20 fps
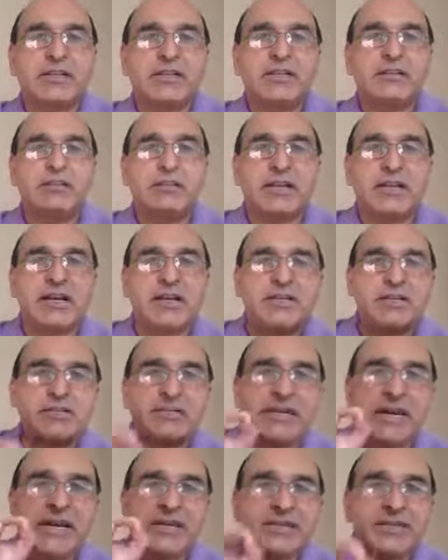because
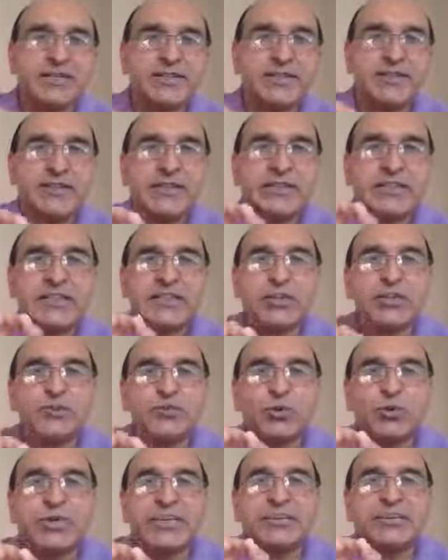that dictionary gives
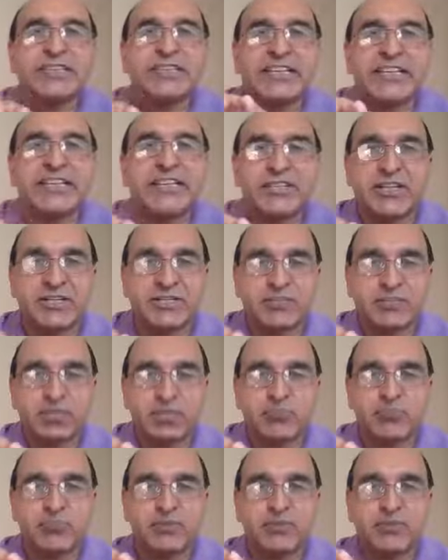you definitions,
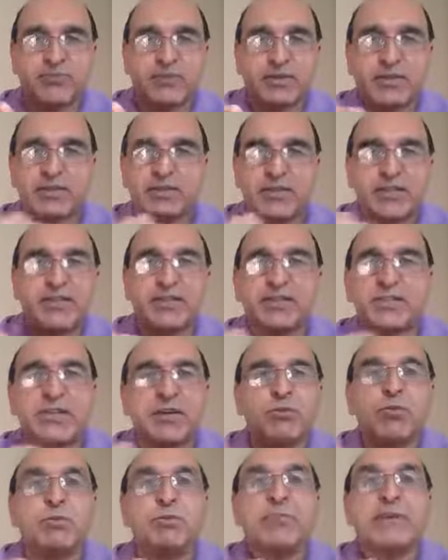doesn't give
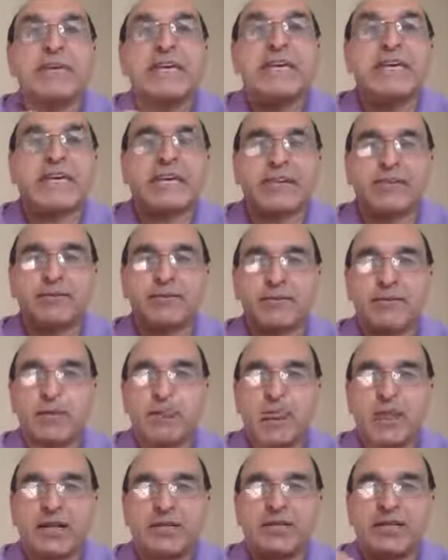you meaning.
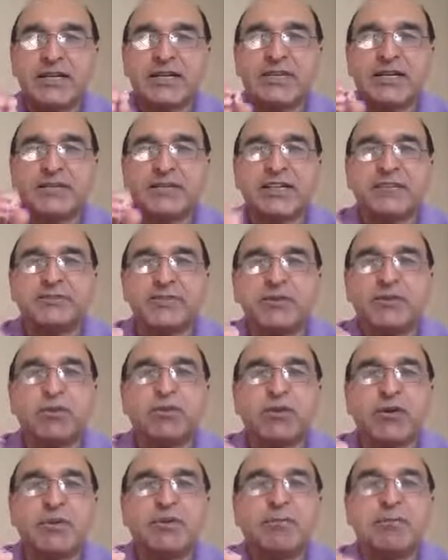There is a difference
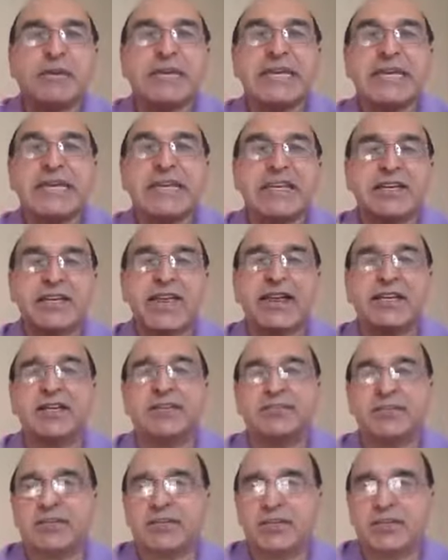between meaning and
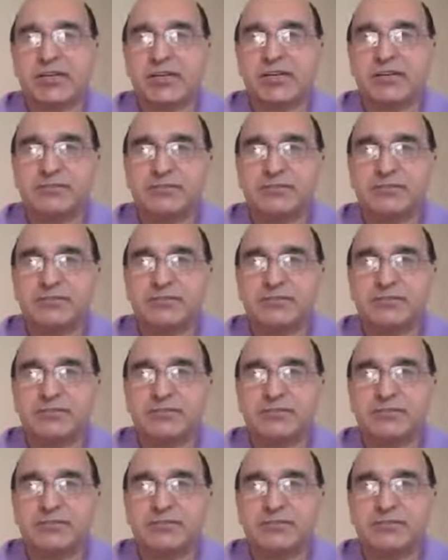definition.